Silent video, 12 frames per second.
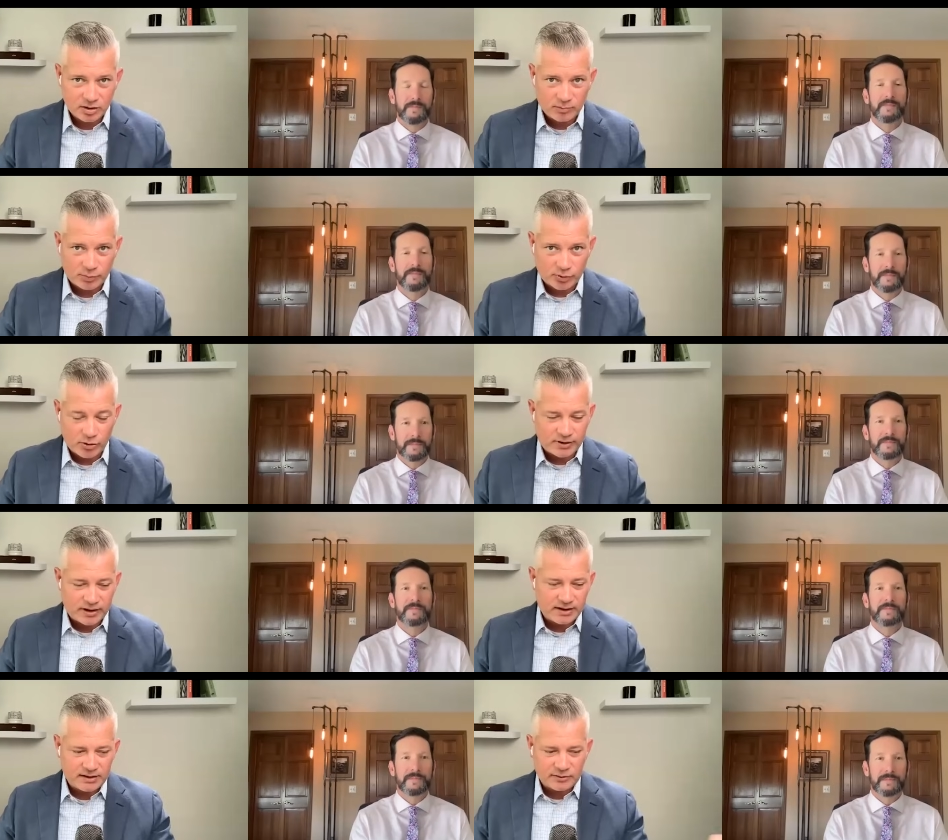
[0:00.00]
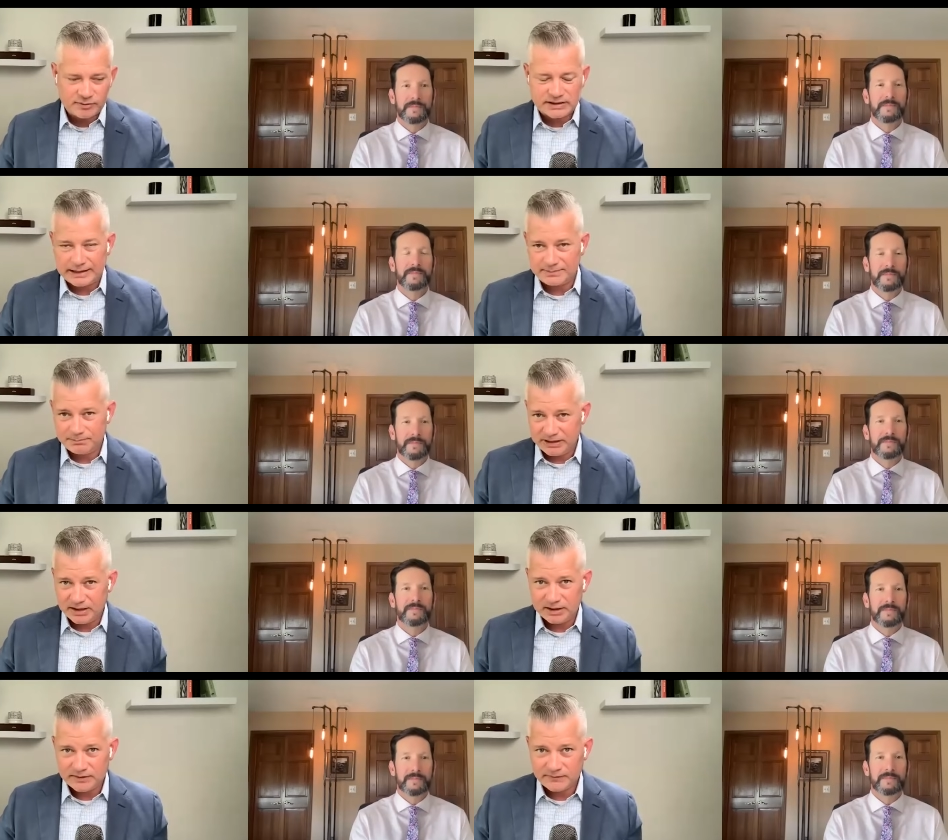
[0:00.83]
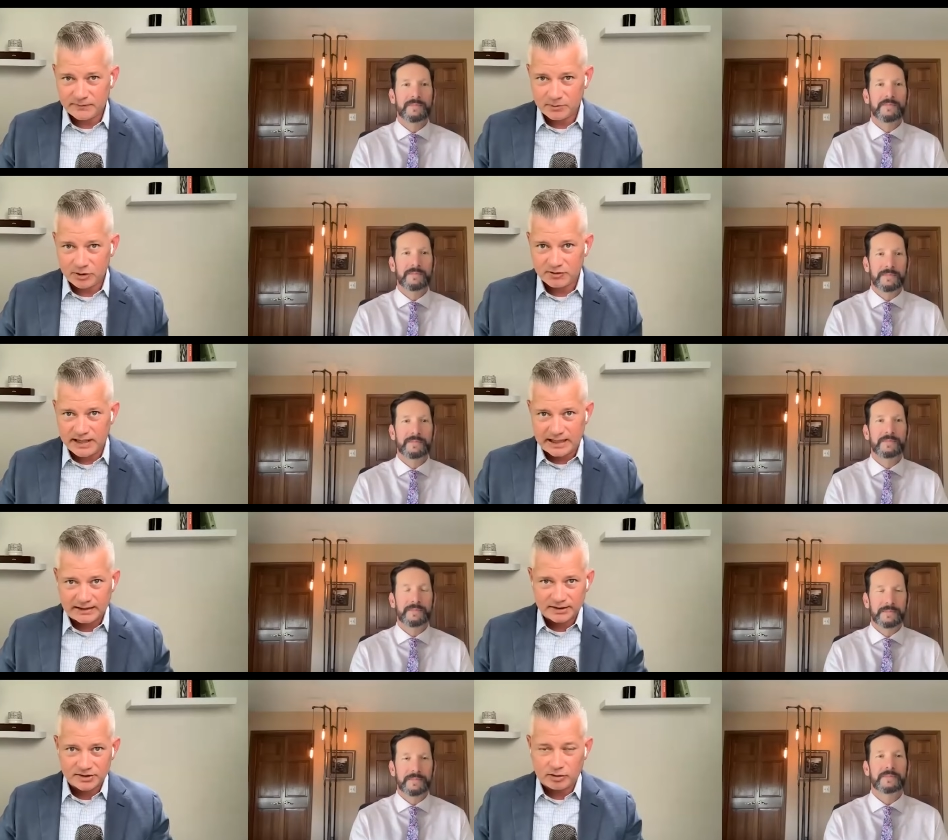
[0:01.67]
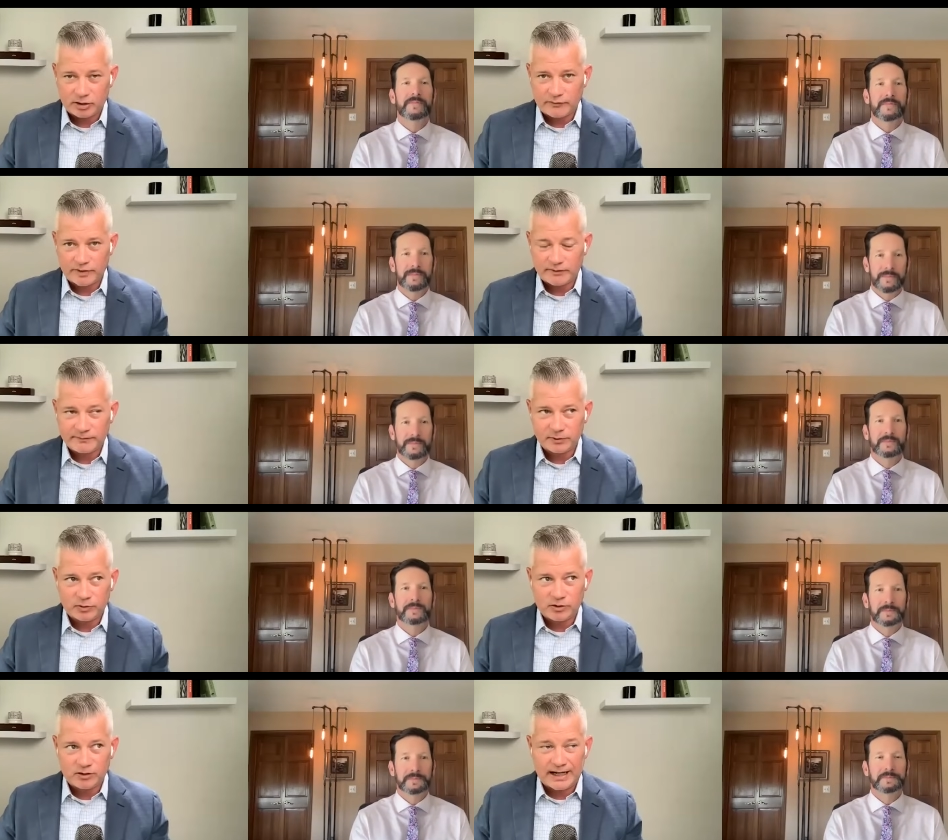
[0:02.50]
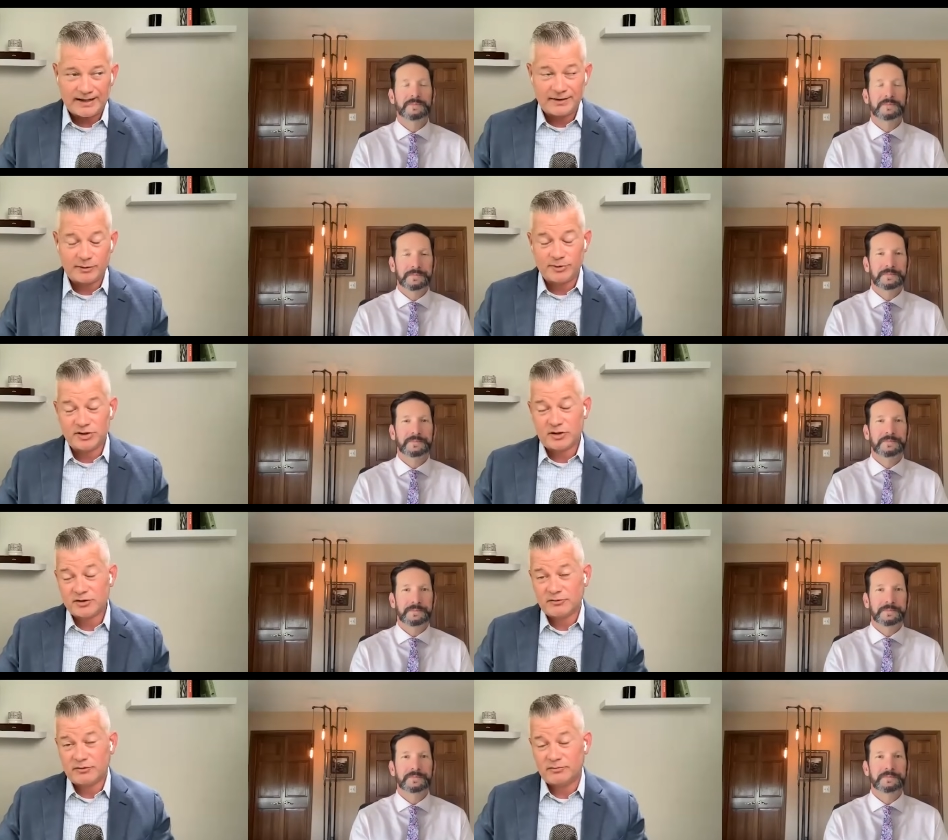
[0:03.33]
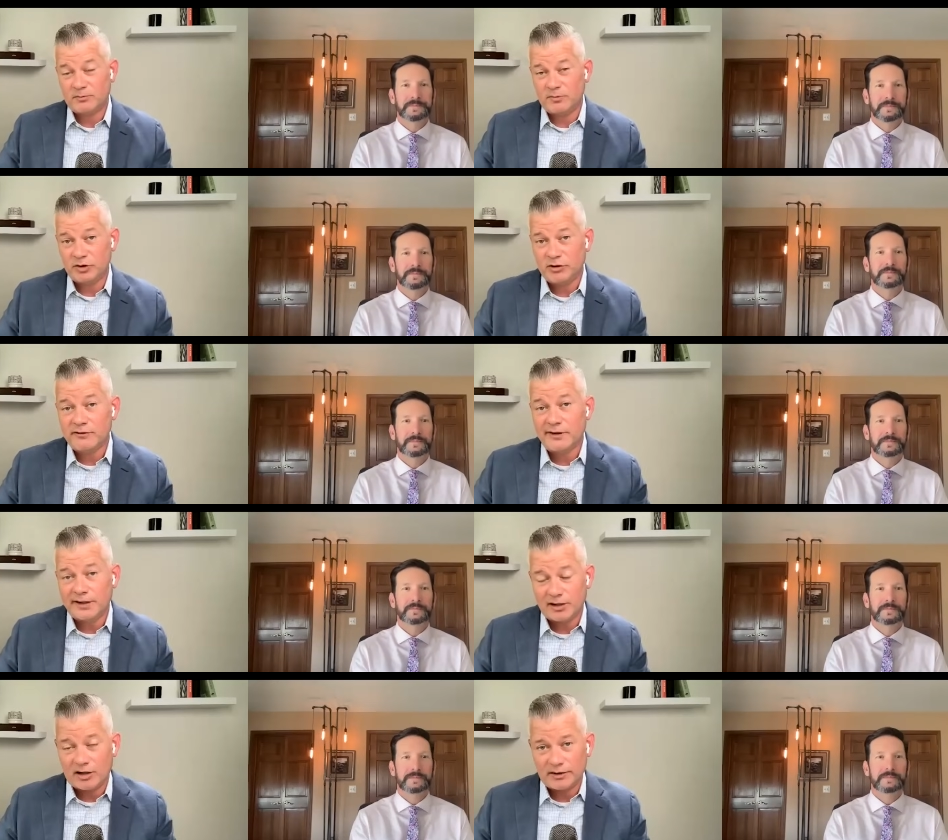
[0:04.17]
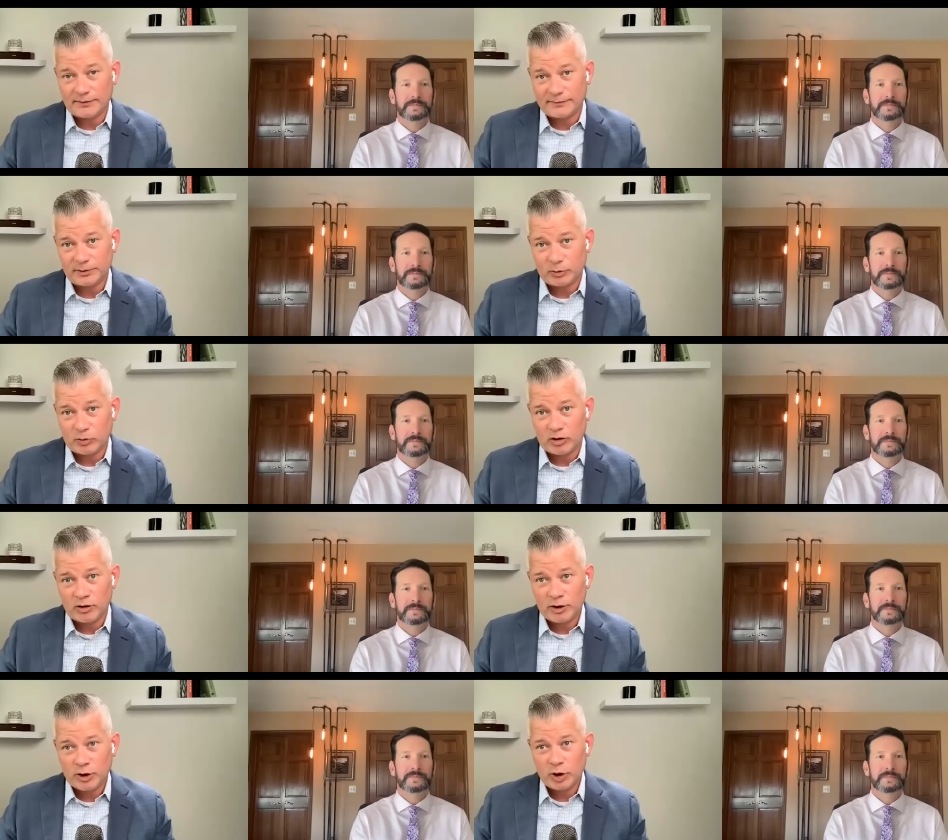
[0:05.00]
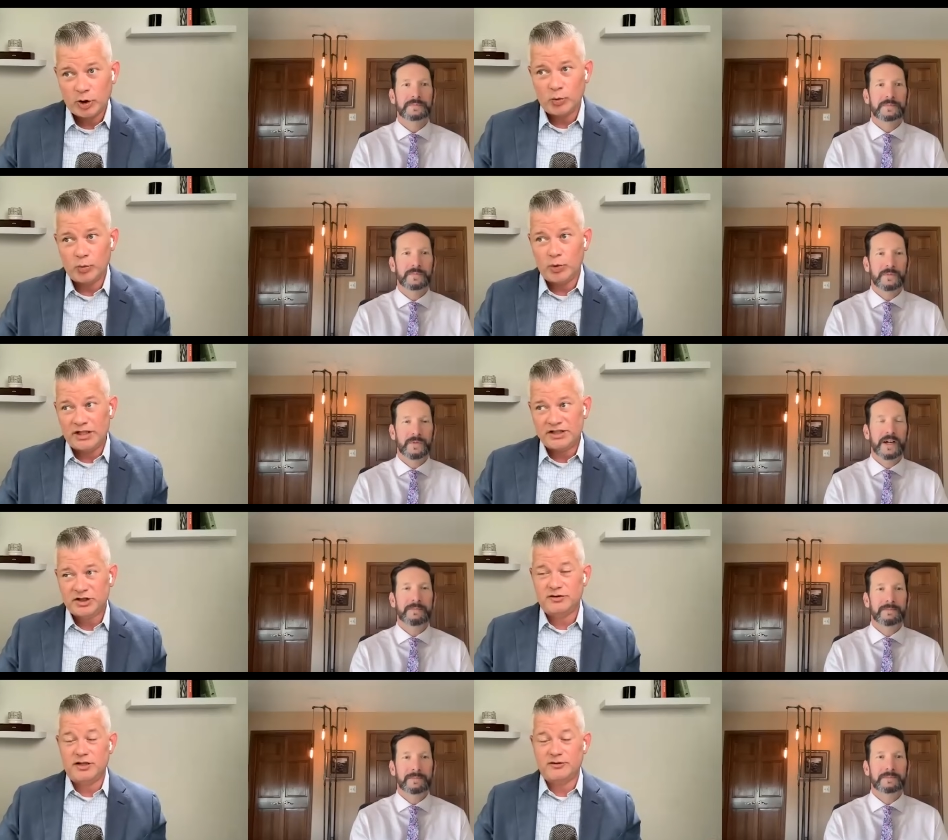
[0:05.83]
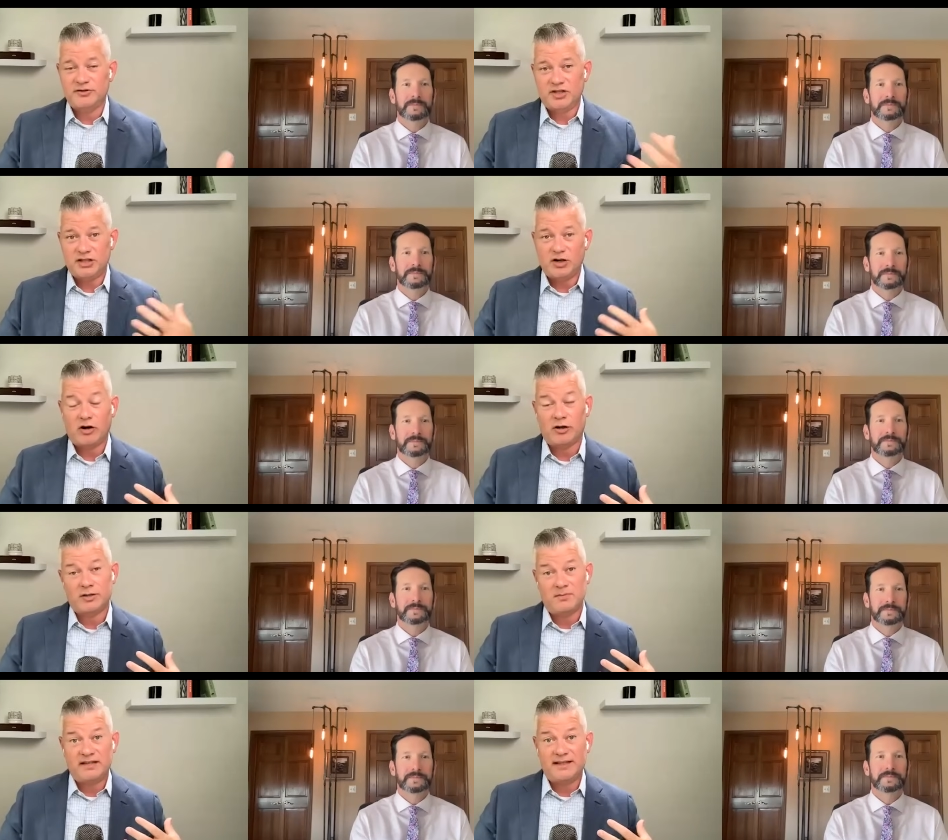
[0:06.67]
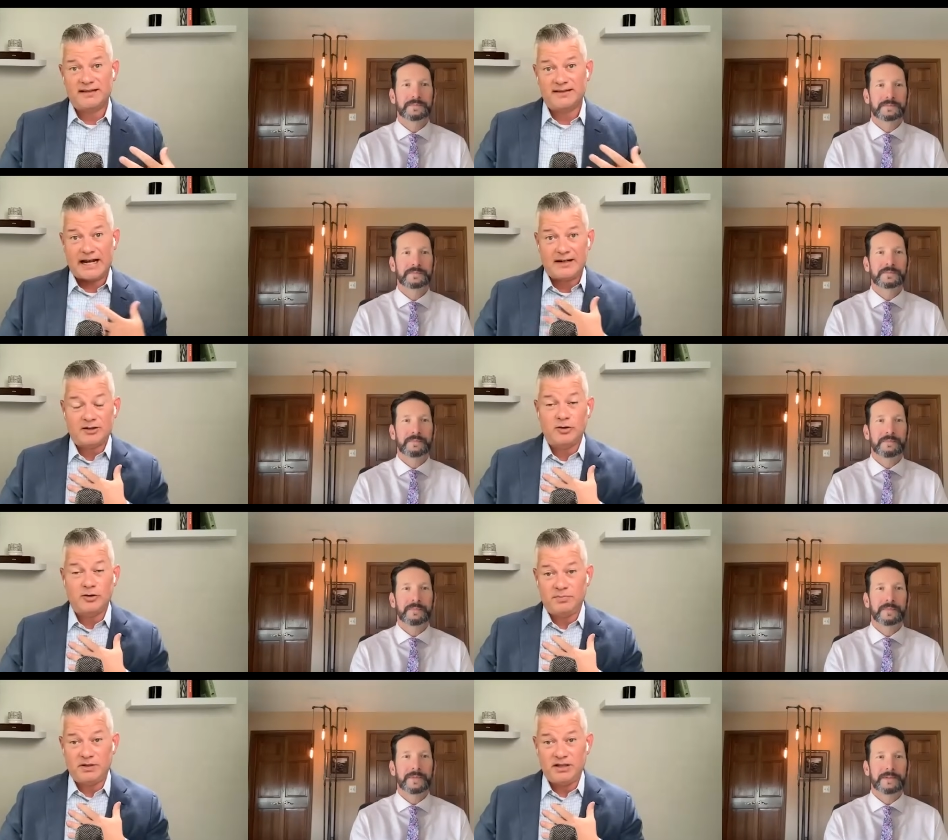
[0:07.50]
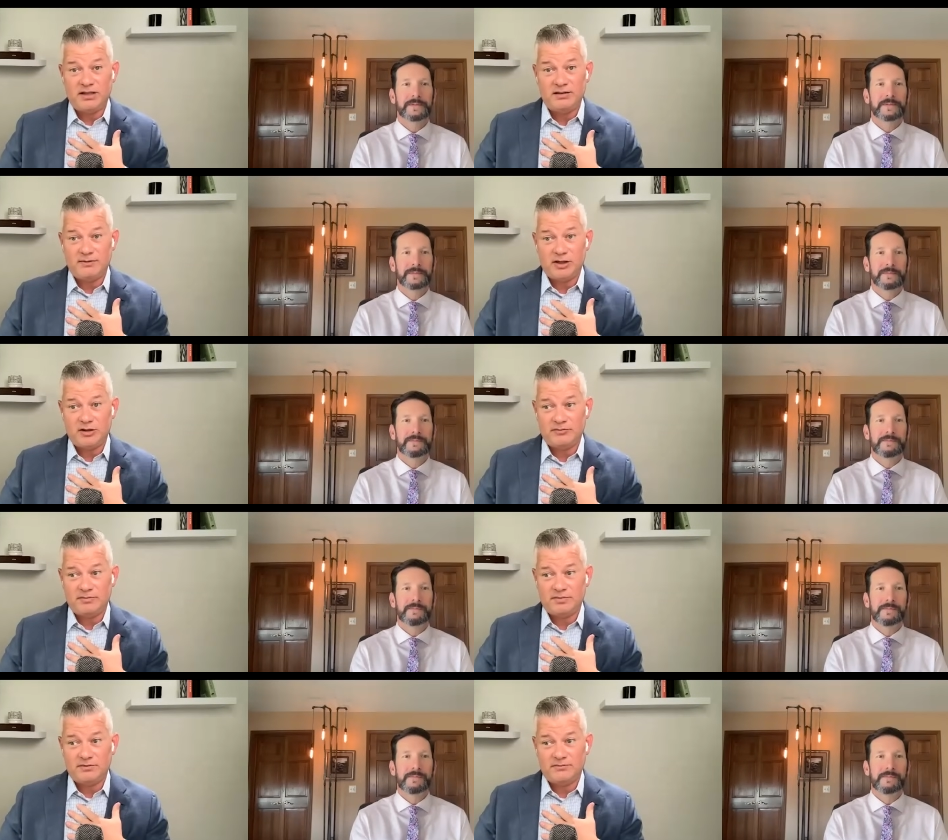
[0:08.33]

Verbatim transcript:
Speaker 1: broken there was like beads from her necklace all over the floor and there was also a urine on the floor which right. there's the argument that that could be you know